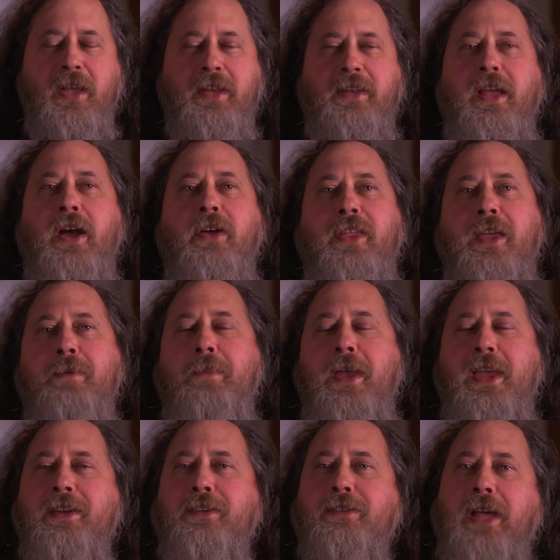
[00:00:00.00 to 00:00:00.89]
Now, they
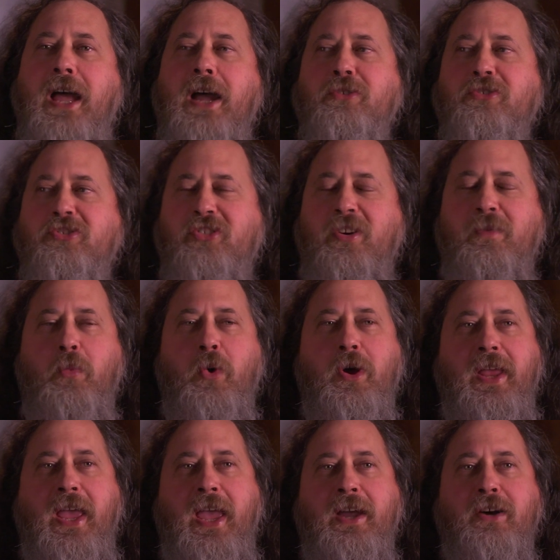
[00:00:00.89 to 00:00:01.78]
may allow
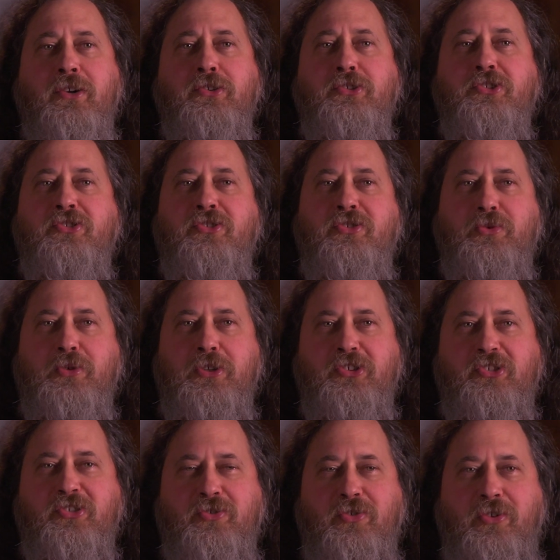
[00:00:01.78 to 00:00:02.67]
someone else to
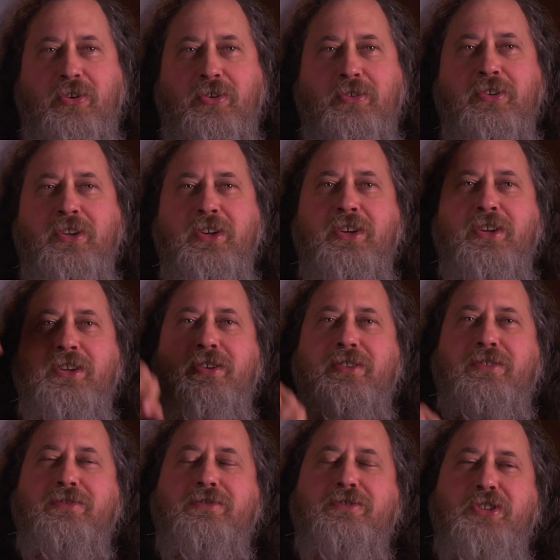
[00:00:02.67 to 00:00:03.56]
install
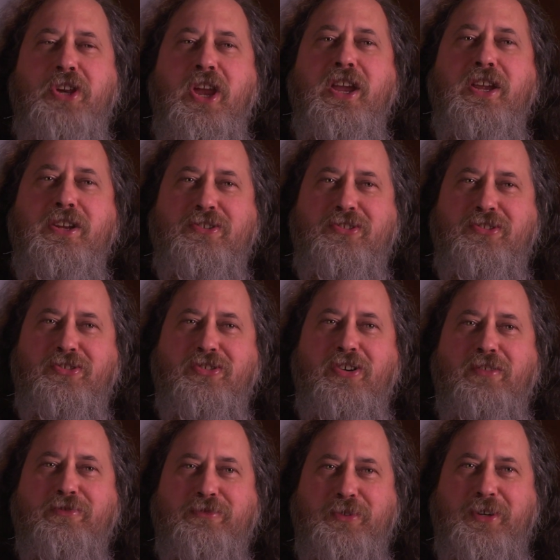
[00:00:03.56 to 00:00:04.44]
change
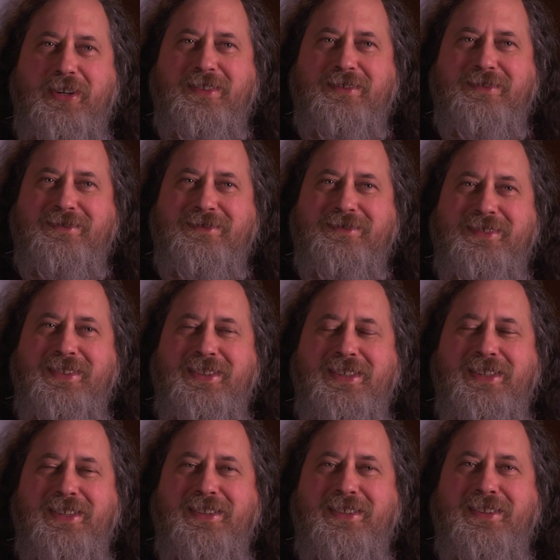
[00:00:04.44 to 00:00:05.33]
software,
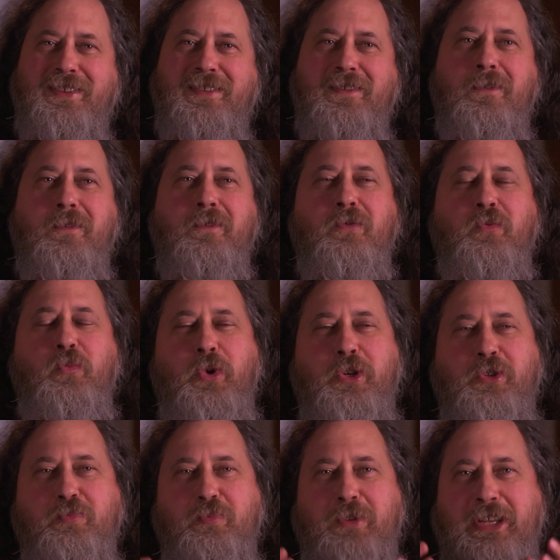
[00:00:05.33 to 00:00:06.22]

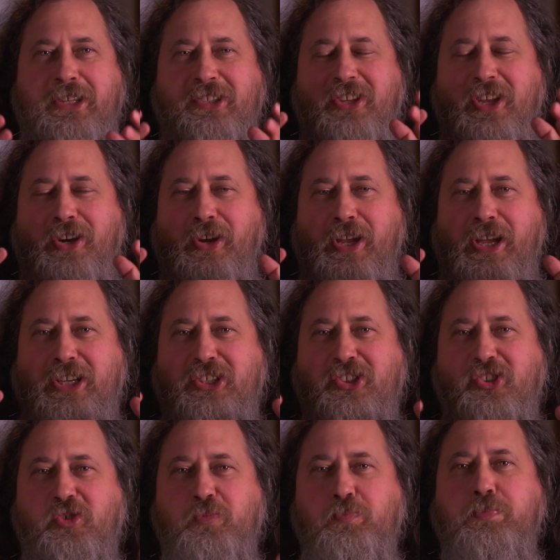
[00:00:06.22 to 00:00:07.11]
which means they're
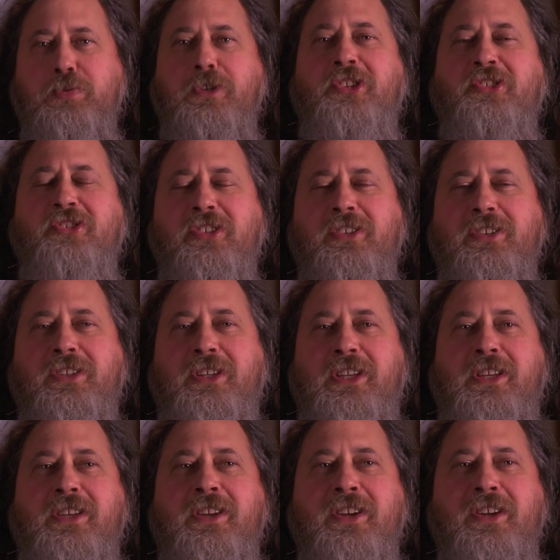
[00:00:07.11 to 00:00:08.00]

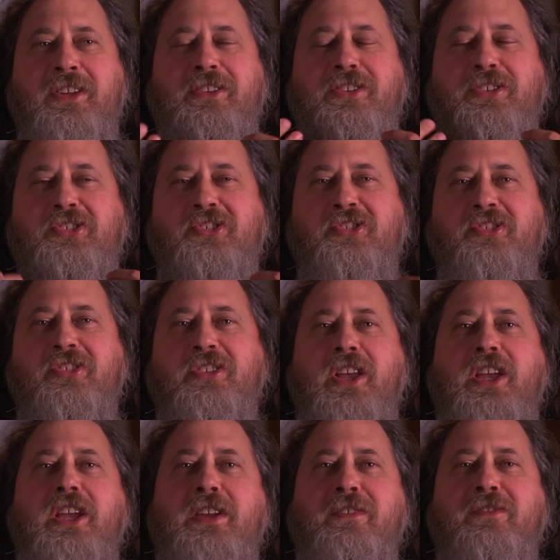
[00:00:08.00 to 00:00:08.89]
explicitly the
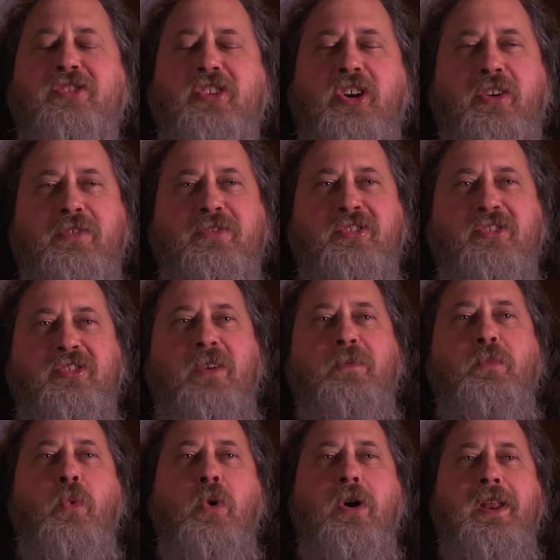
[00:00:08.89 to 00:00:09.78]
slaves of
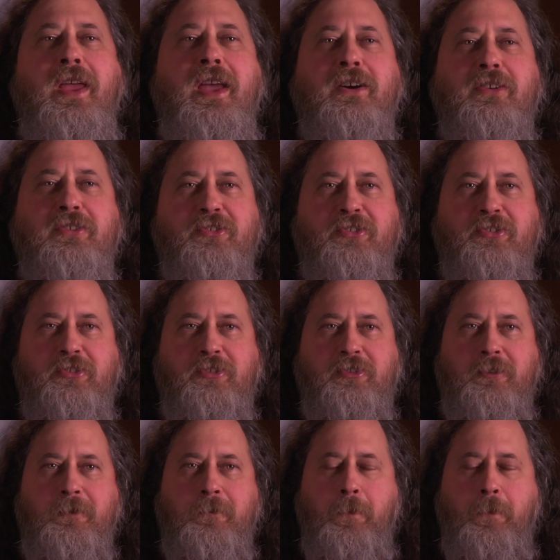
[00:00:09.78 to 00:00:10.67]
someone else.